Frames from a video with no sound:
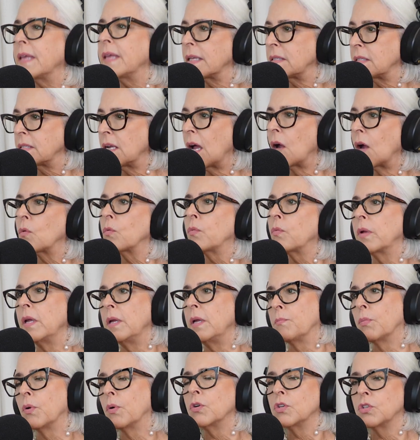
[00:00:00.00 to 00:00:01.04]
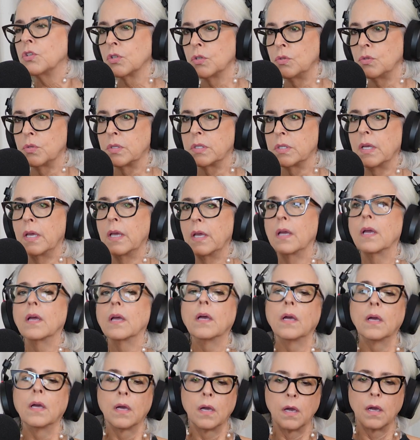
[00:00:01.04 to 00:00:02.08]
That's not reproducing
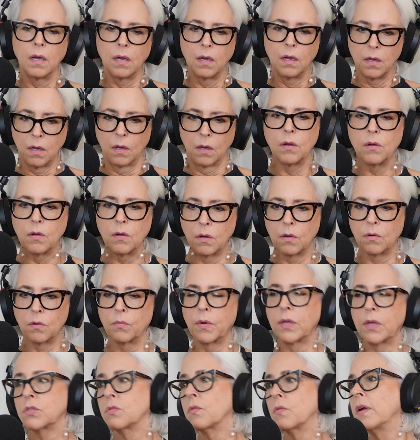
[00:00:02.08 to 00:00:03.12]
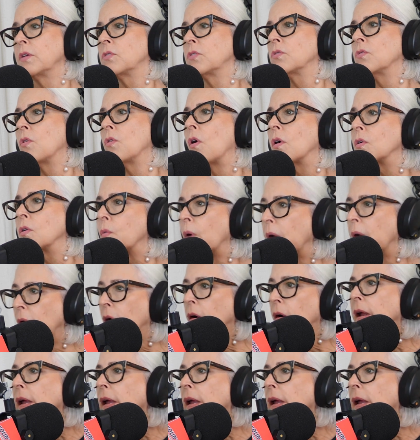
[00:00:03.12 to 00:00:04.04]
Restoration Hardware